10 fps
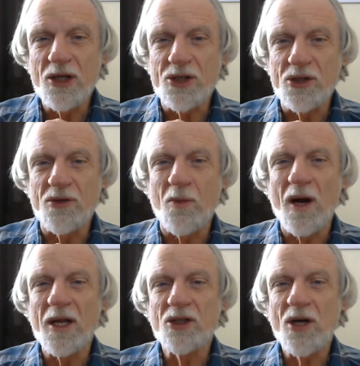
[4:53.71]
the truth,
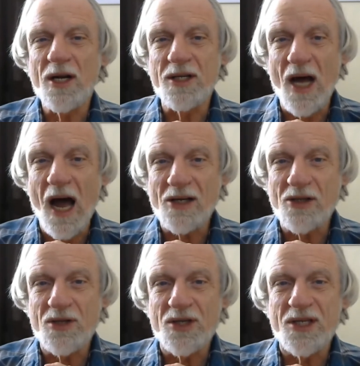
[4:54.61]
why they try to
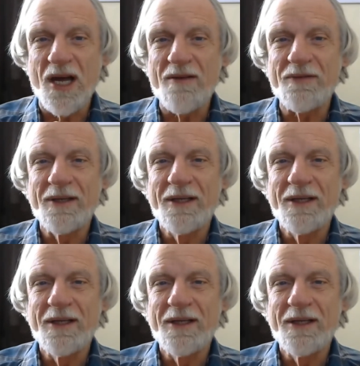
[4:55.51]
doctor the stuff.